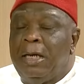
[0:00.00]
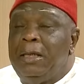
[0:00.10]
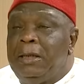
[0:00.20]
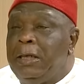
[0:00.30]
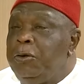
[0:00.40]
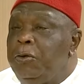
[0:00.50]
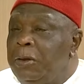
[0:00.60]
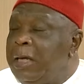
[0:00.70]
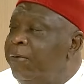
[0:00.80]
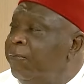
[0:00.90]
Any day you
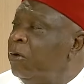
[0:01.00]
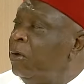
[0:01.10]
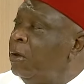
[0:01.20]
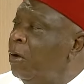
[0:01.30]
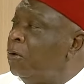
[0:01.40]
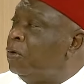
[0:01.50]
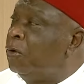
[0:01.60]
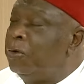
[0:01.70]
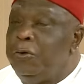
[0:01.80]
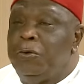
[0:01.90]
don't have on
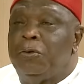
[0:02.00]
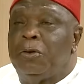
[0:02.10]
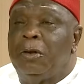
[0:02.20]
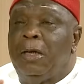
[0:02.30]
your news